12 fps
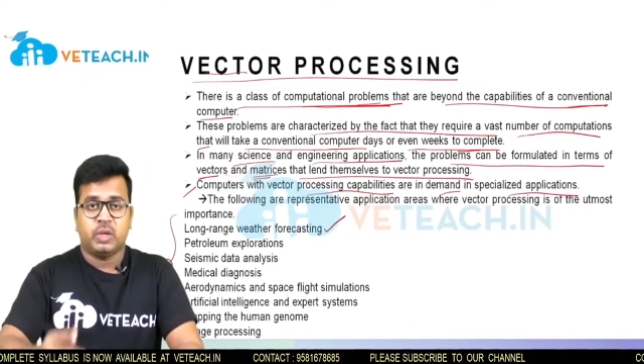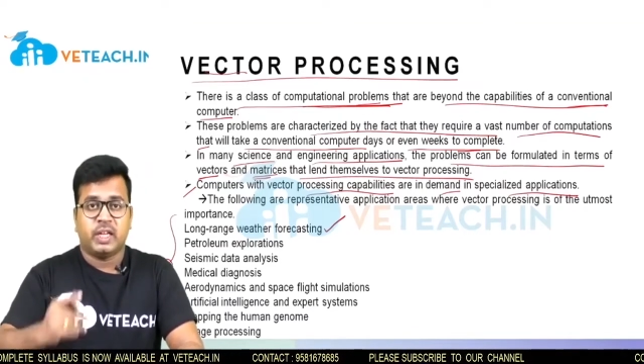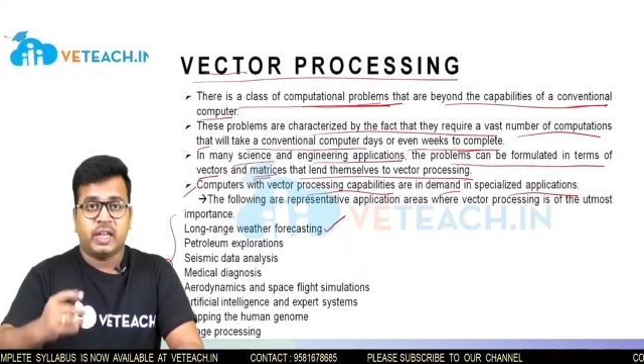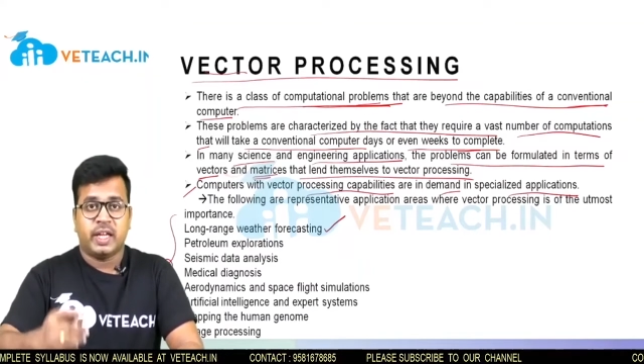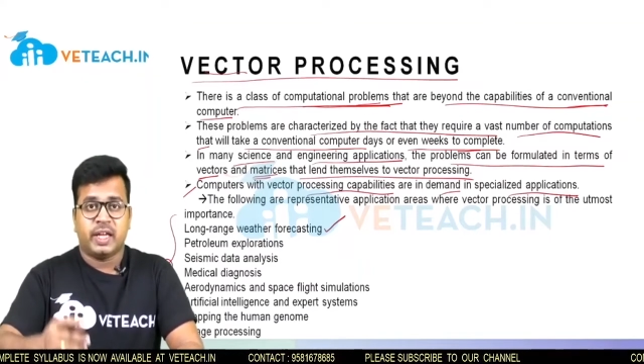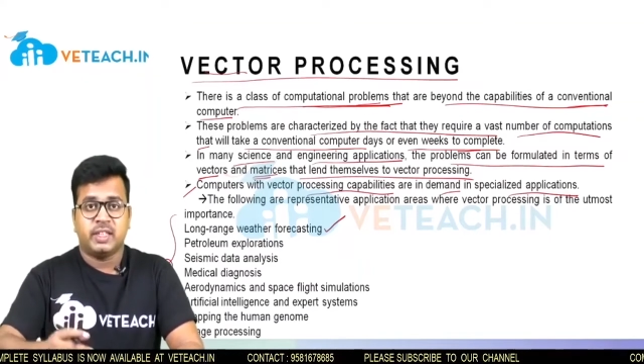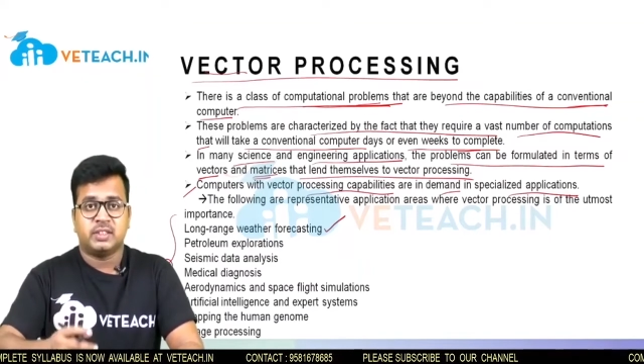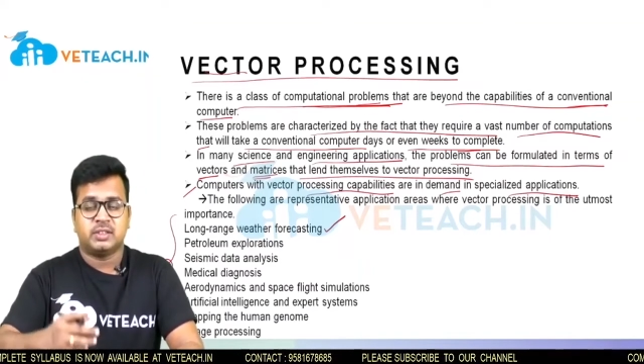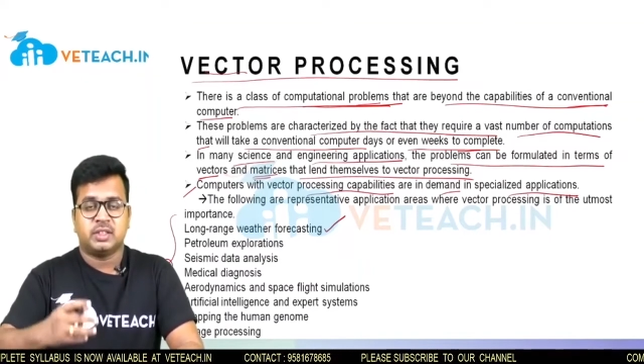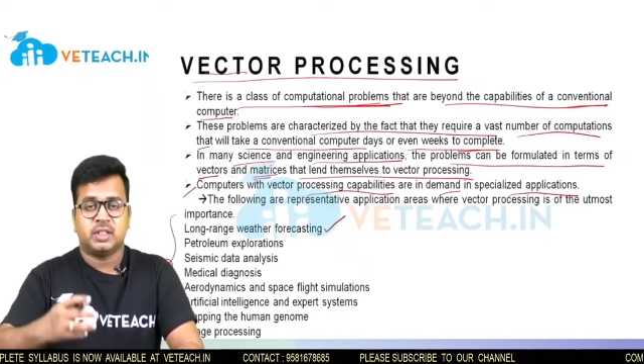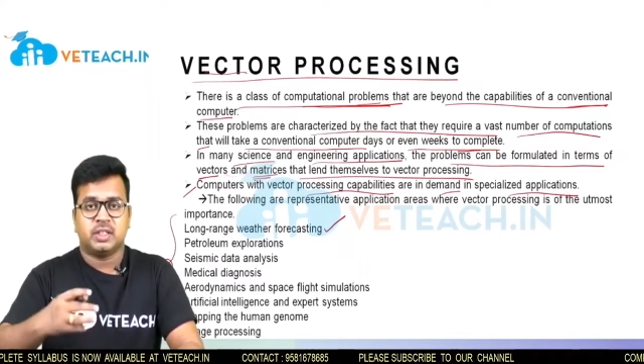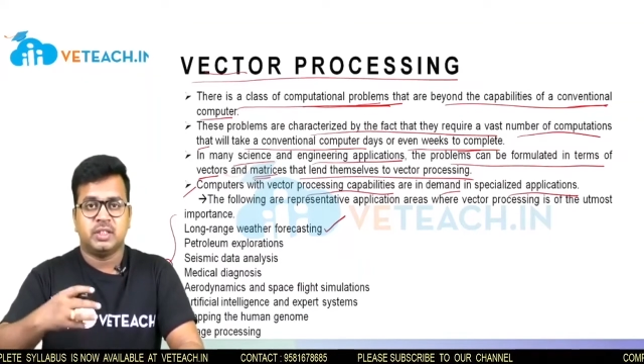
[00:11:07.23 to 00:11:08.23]
analyze
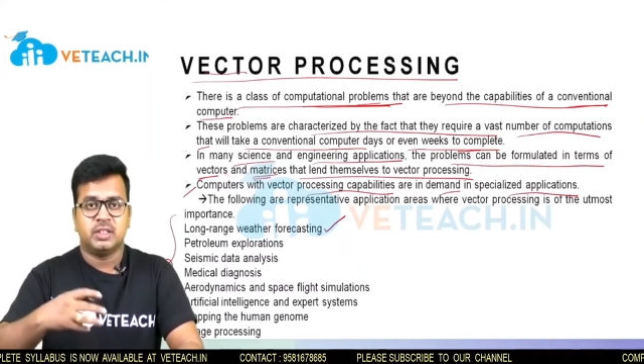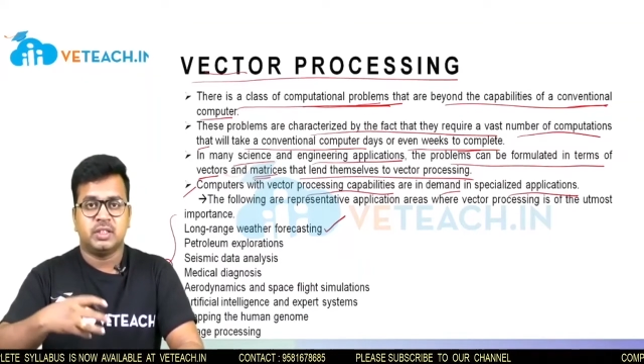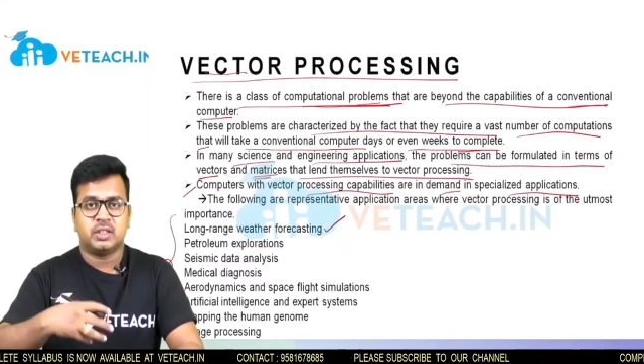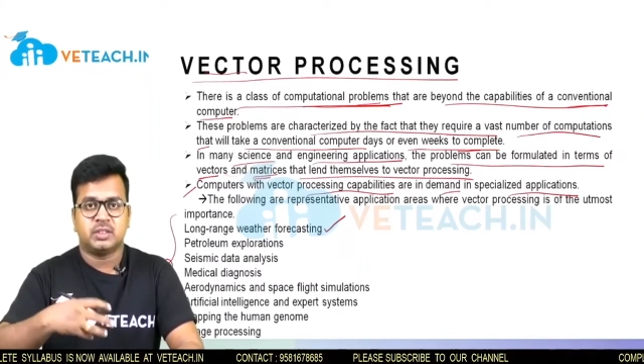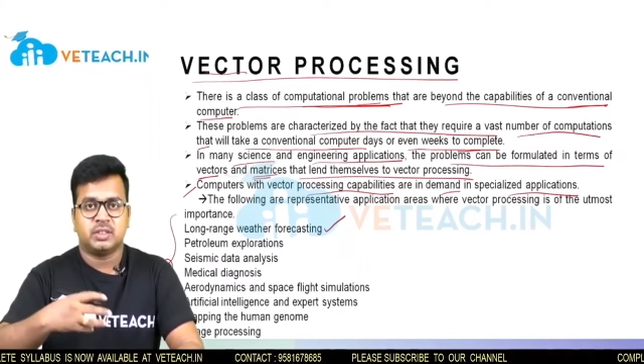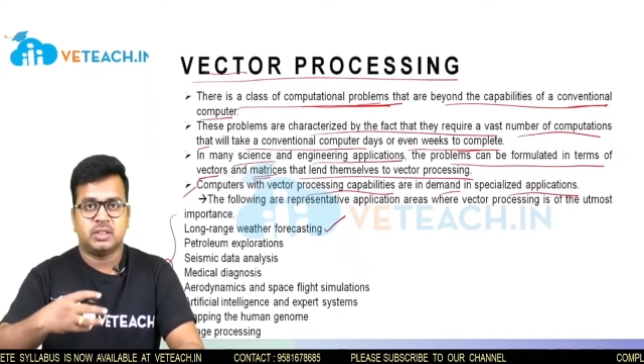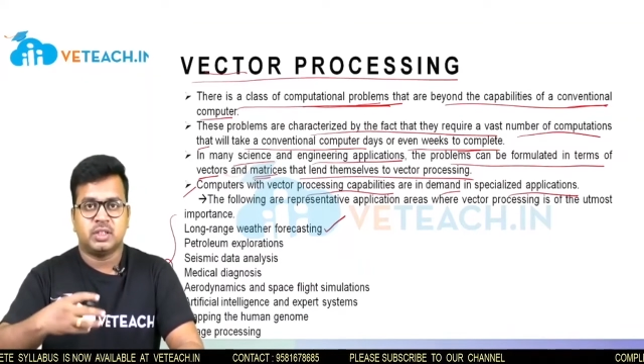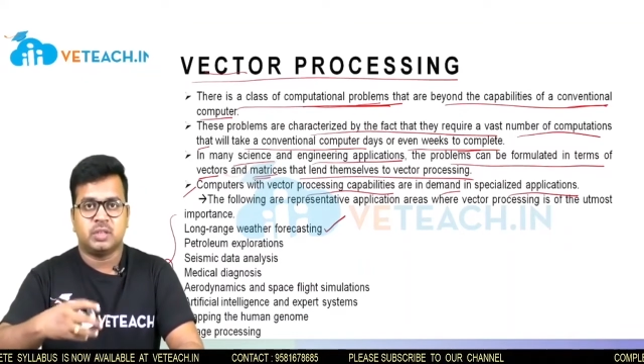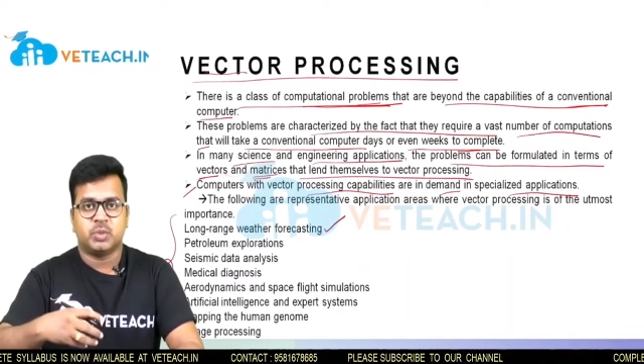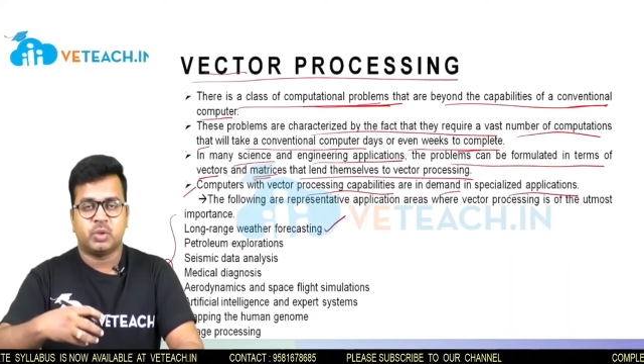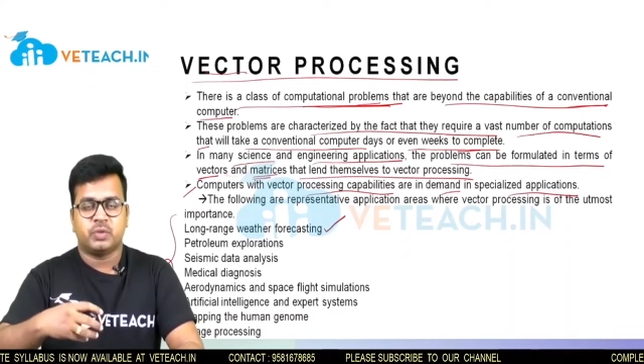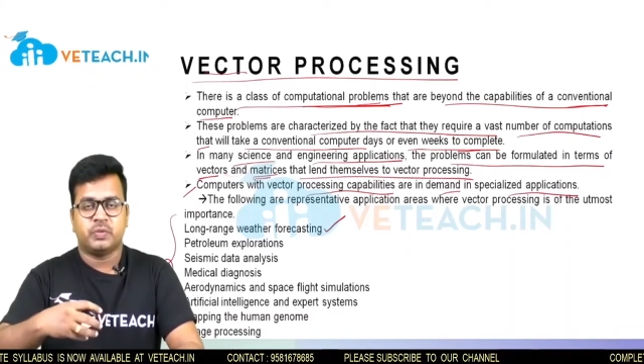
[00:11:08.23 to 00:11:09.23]
the
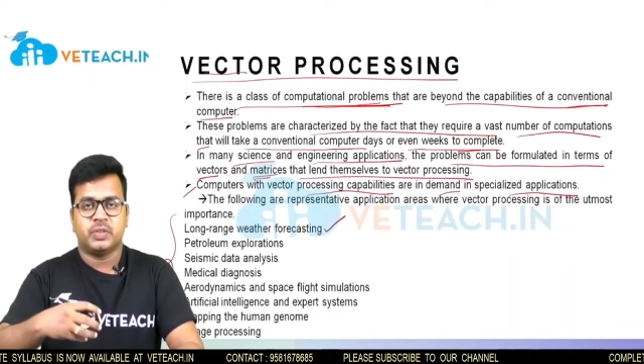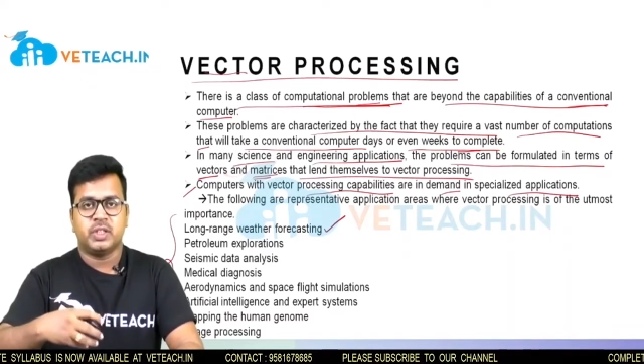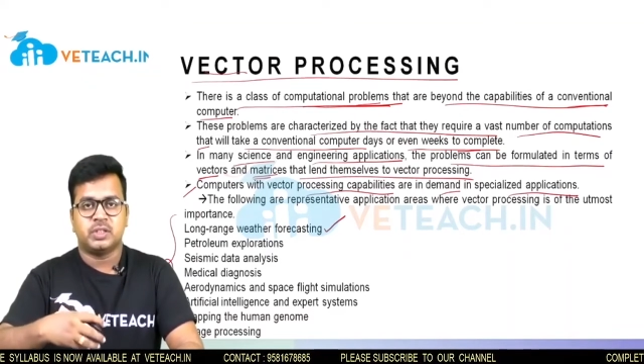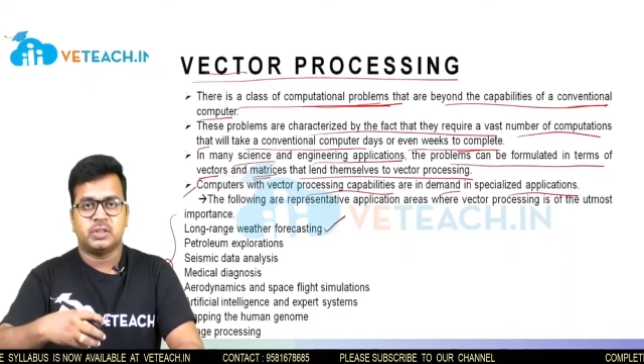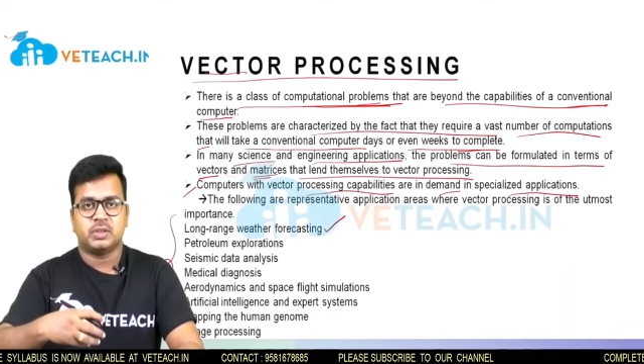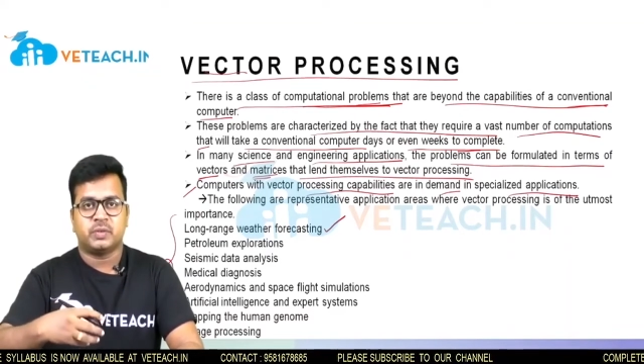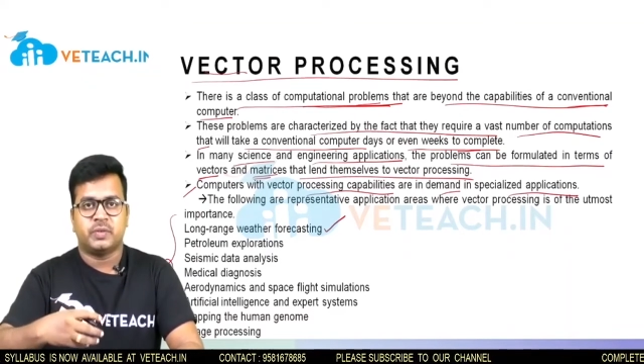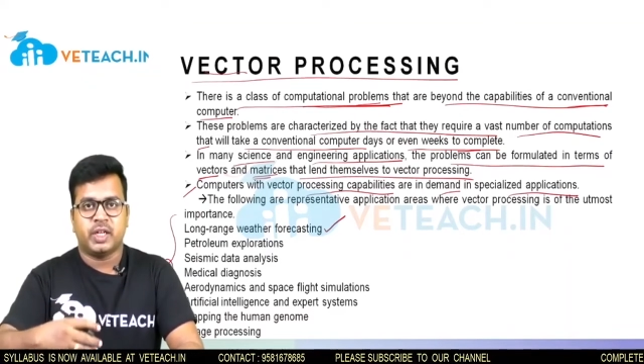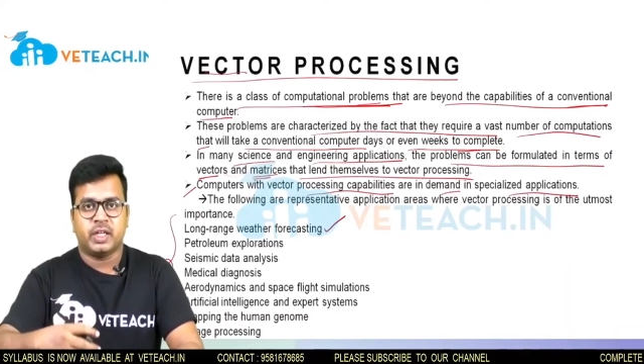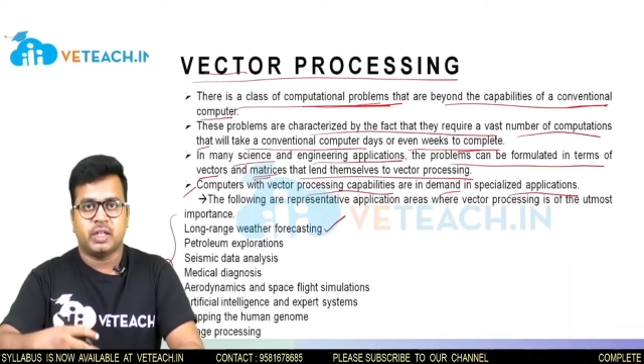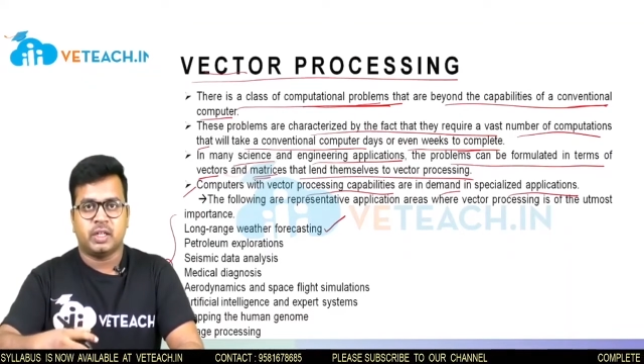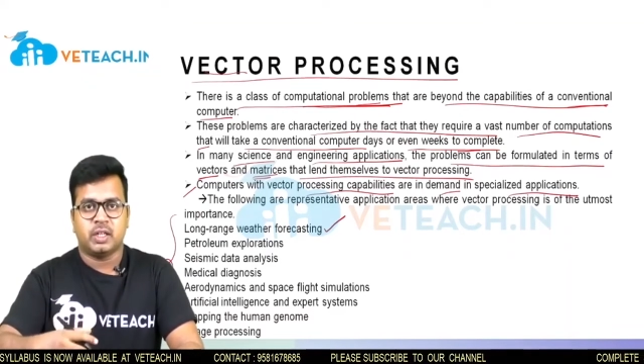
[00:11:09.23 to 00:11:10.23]
number of years of
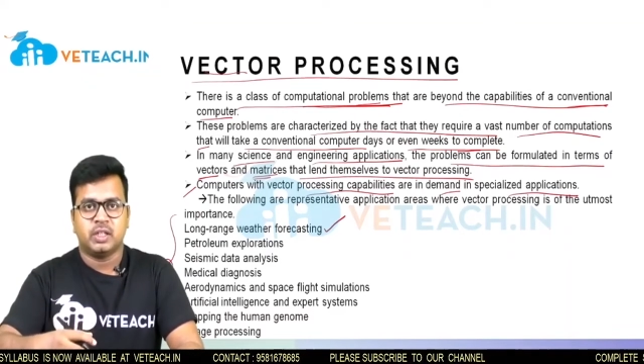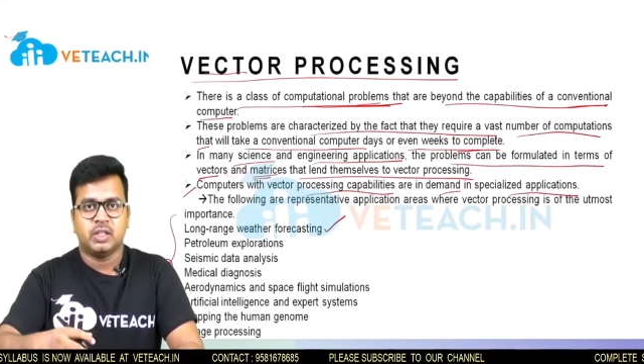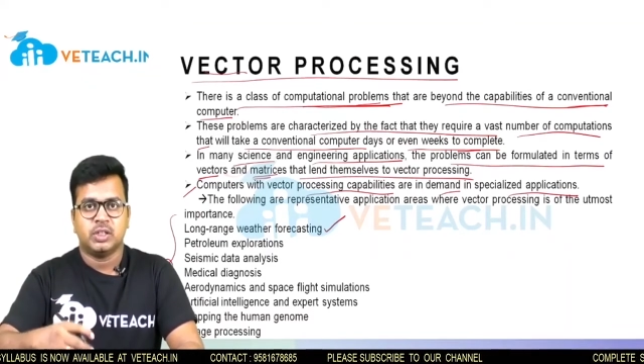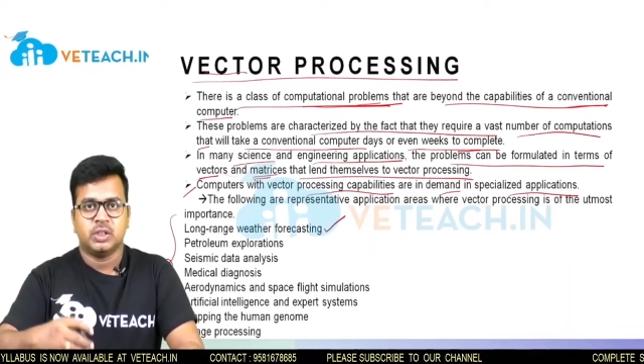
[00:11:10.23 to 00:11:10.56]
data